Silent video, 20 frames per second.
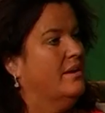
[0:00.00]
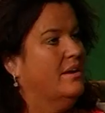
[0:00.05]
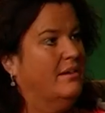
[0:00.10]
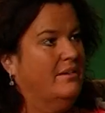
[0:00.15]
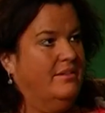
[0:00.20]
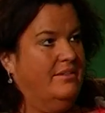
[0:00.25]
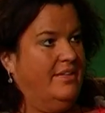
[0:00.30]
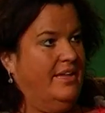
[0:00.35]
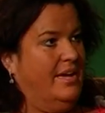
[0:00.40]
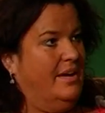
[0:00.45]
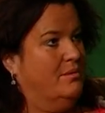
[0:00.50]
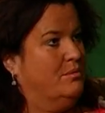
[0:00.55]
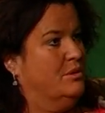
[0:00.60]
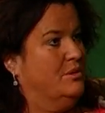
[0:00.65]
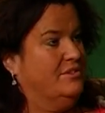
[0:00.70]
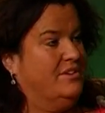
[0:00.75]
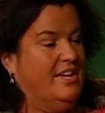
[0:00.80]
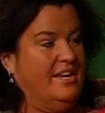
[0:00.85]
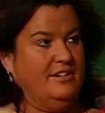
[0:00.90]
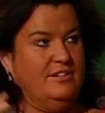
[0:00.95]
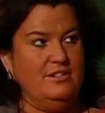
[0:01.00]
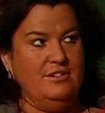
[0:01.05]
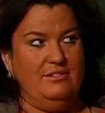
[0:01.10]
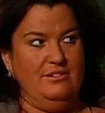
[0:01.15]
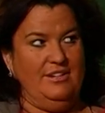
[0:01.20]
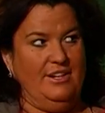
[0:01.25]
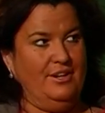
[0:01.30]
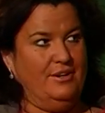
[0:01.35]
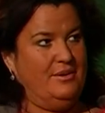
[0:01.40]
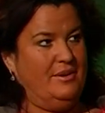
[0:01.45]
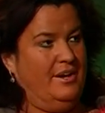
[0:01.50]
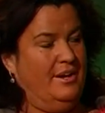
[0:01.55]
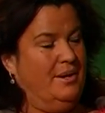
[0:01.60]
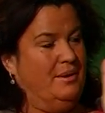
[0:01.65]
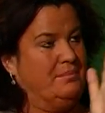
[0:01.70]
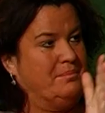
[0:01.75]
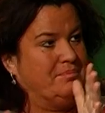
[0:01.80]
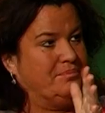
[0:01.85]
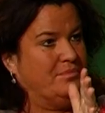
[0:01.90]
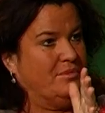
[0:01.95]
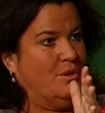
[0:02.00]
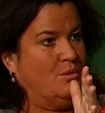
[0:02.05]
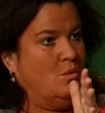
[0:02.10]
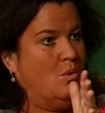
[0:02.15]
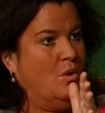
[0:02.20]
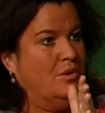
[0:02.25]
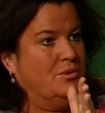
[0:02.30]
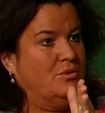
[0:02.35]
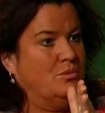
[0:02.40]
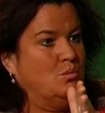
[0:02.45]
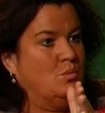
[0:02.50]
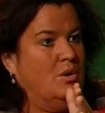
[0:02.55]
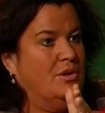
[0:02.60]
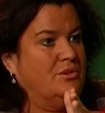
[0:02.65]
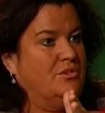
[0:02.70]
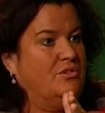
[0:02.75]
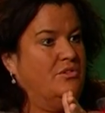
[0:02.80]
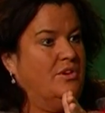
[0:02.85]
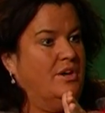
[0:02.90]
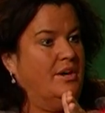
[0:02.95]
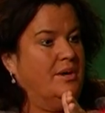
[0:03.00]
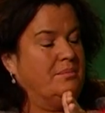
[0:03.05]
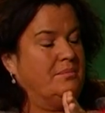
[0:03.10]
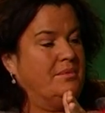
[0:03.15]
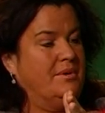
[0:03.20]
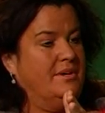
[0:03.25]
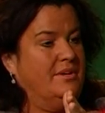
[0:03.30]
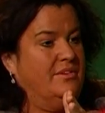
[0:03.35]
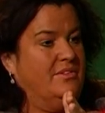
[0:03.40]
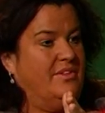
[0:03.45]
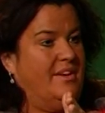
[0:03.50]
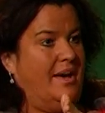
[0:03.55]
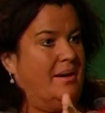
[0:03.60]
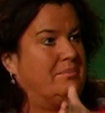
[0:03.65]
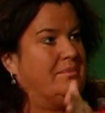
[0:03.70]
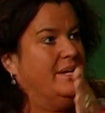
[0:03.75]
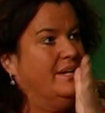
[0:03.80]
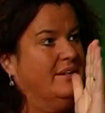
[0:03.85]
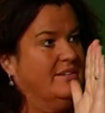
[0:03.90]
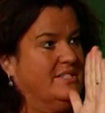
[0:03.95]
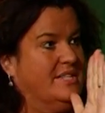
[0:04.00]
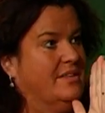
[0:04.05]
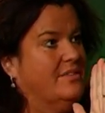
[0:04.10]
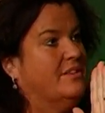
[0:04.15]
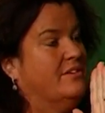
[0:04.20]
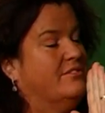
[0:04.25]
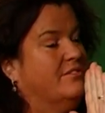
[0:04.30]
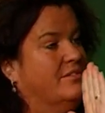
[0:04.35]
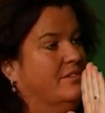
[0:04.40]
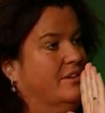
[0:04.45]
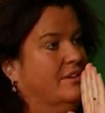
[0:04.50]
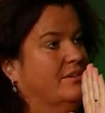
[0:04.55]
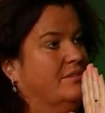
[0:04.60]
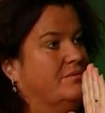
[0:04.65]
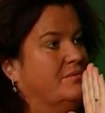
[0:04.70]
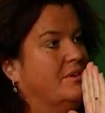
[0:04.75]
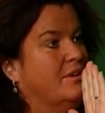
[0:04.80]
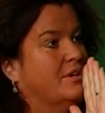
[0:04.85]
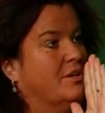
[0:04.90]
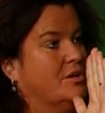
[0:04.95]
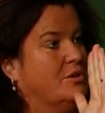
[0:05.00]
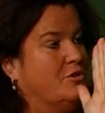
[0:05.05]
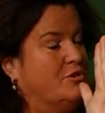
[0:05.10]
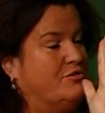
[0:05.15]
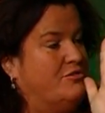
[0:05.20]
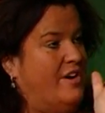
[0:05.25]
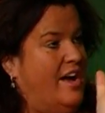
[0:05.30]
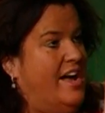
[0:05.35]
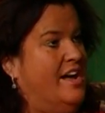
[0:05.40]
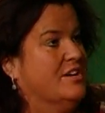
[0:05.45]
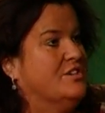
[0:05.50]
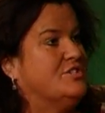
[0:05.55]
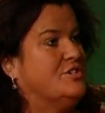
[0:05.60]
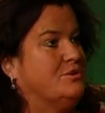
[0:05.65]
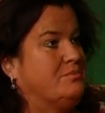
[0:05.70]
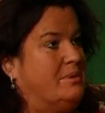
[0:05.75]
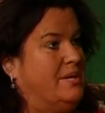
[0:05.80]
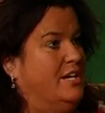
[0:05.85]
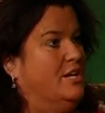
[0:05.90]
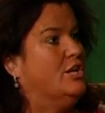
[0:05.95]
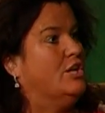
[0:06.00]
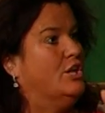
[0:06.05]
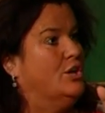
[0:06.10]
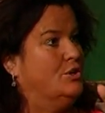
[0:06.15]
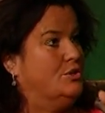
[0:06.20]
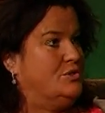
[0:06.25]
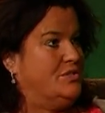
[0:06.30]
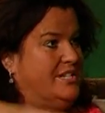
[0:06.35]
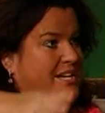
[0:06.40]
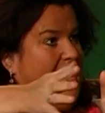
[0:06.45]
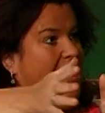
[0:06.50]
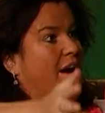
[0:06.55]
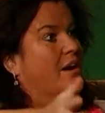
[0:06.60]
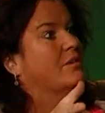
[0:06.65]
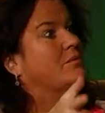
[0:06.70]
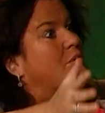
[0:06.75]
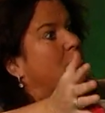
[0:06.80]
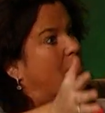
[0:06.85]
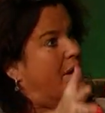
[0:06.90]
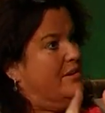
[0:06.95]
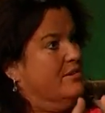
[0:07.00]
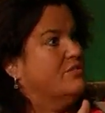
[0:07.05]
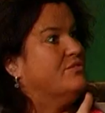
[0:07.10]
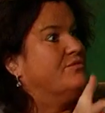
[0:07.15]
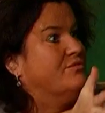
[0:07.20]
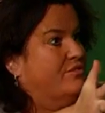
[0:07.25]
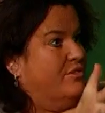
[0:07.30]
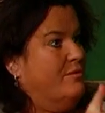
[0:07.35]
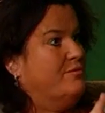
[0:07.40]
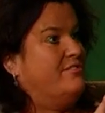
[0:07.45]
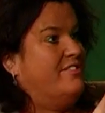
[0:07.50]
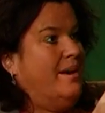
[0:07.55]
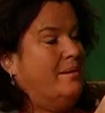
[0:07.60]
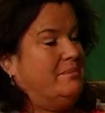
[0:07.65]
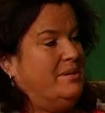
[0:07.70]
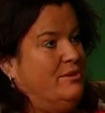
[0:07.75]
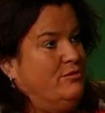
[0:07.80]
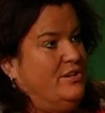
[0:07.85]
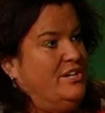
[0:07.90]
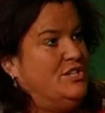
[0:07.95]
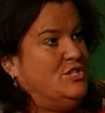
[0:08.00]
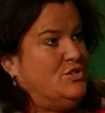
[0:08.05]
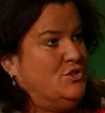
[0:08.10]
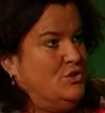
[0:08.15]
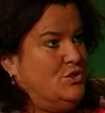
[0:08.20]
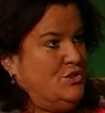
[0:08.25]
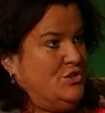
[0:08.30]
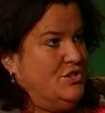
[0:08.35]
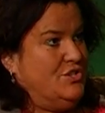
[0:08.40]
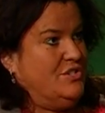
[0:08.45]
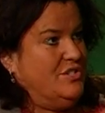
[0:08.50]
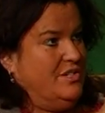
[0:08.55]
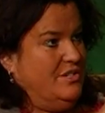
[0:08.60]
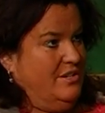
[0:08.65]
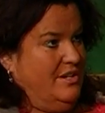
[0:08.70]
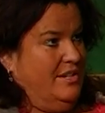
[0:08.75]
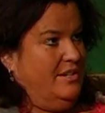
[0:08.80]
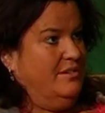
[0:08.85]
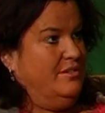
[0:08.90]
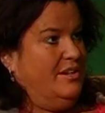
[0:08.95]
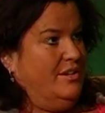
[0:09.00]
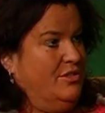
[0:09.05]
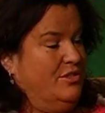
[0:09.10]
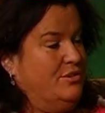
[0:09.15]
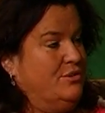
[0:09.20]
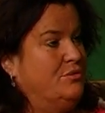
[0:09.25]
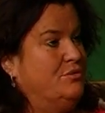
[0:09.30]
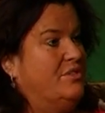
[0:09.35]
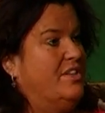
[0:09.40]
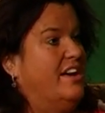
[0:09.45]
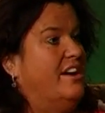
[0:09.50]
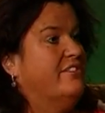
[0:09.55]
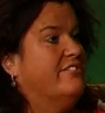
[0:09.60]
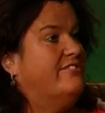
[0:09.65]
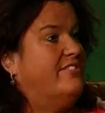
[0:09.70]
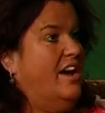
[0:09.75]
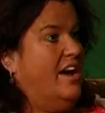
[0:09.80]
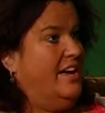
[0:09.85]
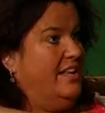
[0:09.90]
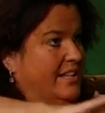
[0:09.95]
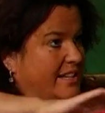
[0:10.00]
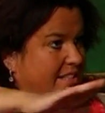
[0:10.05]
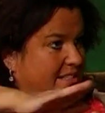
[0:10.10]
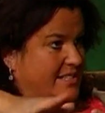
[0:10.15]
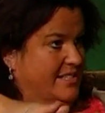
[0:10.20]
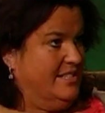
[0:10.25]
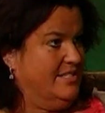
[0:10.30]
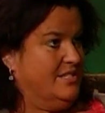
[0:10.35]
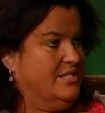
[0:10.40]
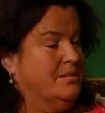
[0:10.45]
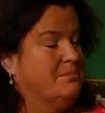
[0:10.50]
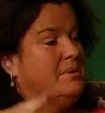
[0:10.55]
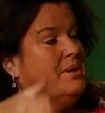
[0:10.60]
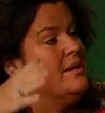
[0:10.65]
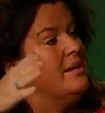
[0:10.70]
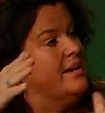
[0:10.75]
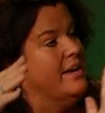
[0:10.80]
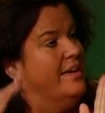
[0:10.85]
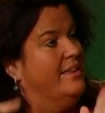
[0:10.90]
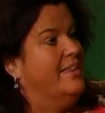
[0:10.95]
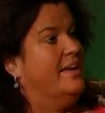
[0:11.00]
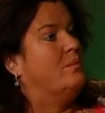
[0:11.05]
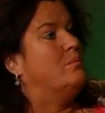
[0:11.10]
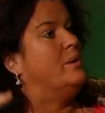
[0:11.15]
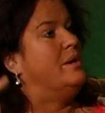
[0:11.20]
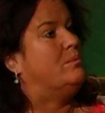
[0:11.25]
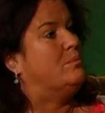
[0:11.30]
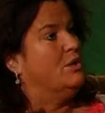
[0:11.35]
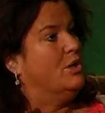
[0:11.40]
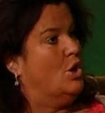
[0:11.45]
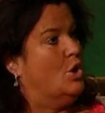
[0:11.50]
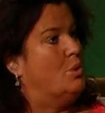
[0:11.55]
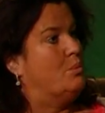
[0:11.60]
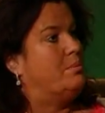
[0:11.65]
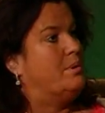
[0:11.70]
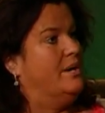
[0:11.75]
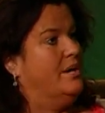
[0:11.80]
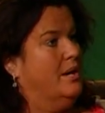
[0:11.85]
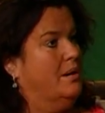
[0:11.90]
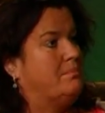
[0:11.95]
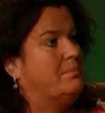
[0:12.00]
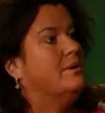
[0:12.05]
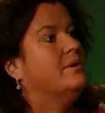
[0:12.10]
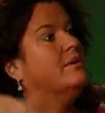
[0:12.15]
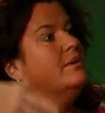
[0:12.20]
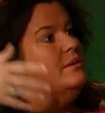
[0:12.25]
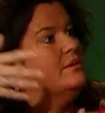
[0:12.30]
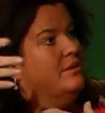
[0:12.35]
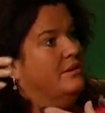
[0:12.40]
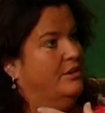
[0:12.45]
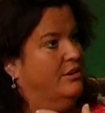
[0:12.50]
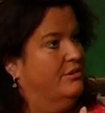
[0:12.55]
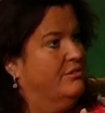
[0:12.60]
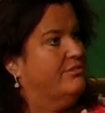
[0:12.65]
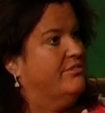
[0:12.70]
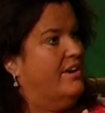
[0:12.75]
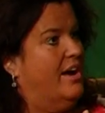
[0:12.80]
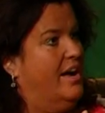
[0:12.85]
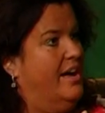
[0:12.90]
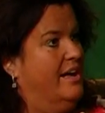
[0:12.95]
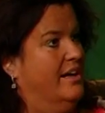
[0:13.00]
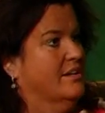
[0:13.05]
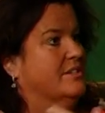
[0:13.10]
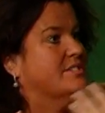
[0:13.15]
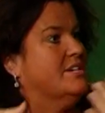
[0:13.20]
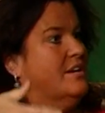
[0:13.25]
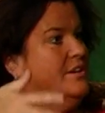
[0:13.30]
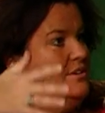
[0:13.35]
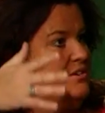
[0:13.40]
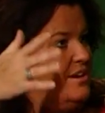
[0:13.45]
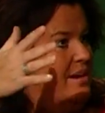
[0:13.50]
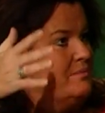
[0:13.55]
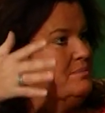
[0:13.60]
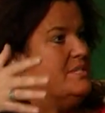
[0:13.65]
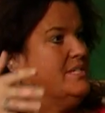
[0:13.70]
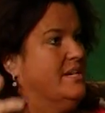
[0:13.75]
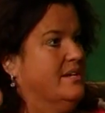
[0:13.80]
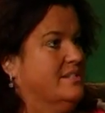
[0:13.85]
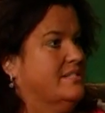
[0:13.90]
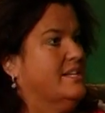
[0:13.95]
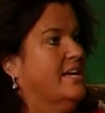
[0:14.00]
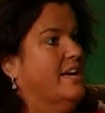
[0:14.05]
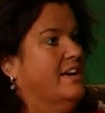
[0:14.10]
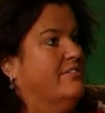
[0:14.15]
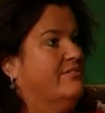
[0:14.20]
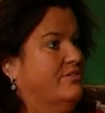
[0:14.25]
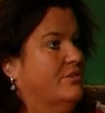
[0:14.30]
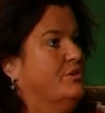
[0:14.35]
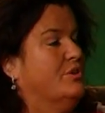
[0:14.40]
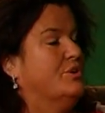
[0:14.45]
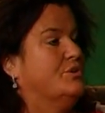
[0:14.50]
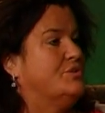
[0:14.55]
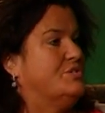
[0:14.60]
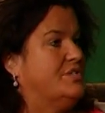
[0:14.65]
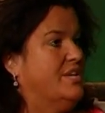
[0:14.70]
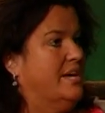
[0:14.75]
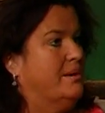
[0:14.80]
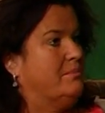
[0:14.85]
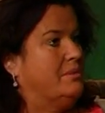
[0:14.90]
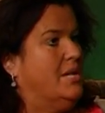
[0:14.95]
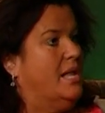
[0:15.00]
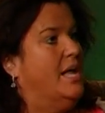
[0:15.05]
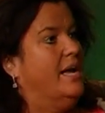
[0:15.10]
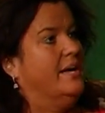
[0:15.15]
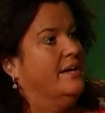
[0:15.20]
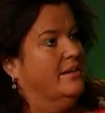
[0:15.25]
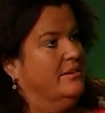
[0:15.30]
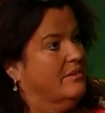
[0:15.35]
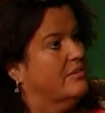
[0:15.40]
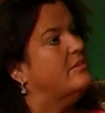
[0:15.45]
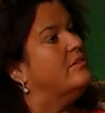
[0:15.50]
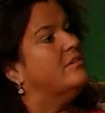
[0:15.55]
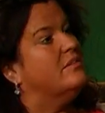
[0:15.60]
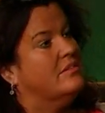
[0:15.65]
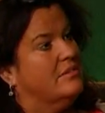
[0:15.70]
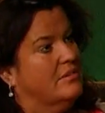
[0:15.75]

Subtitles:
They will then, what is happening is that the files are being closed out as from Family Resources and through their filing system, and then we will open up new files under MCSA for those same clients.